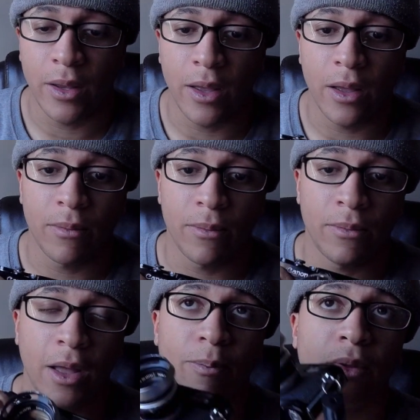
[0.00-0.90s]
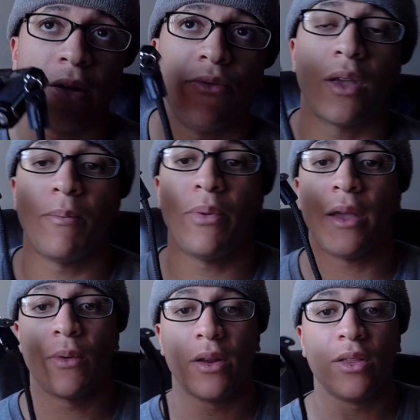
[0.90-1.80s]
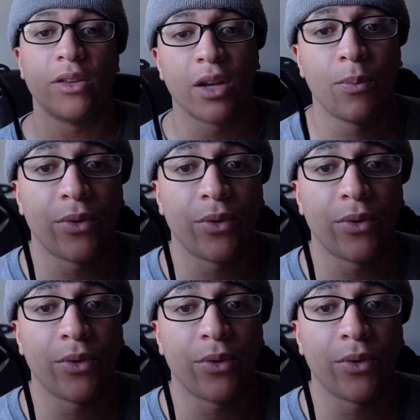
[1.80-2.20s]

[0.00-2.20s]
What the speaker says: I believe you can pick one of these up